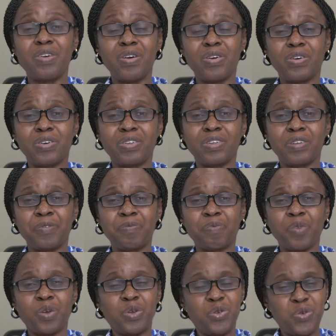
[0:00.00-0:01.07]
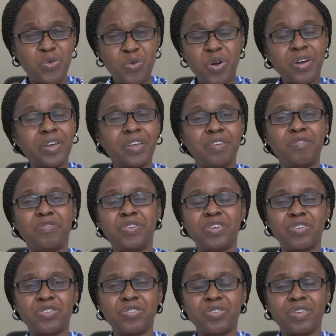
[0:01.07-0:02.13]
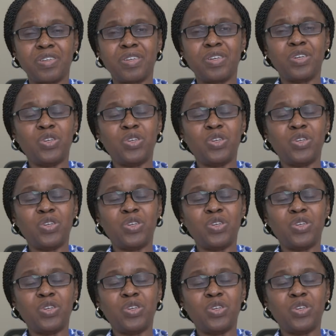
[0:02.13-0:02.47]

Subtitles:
God, you walk in victory.